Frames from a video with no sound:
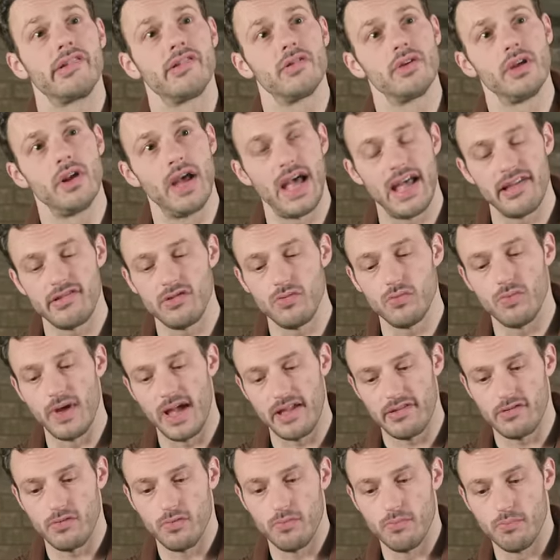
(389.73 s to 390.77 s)
So, you know, as you
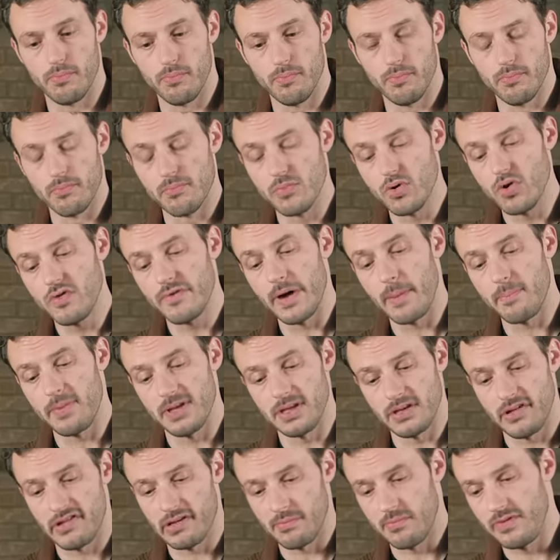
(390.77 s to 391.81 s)
as you move up
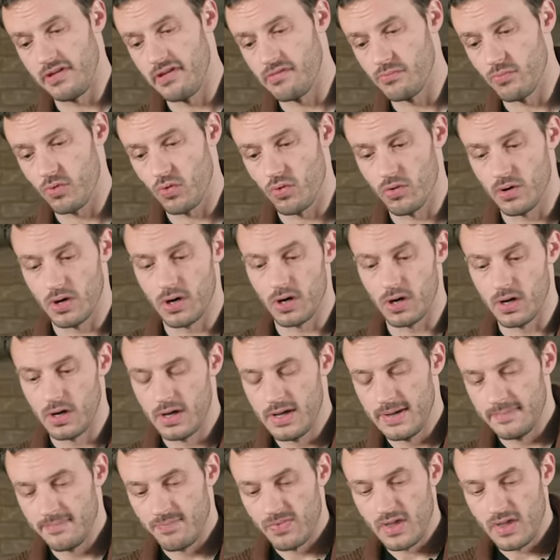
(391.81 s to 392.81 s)
into some of these more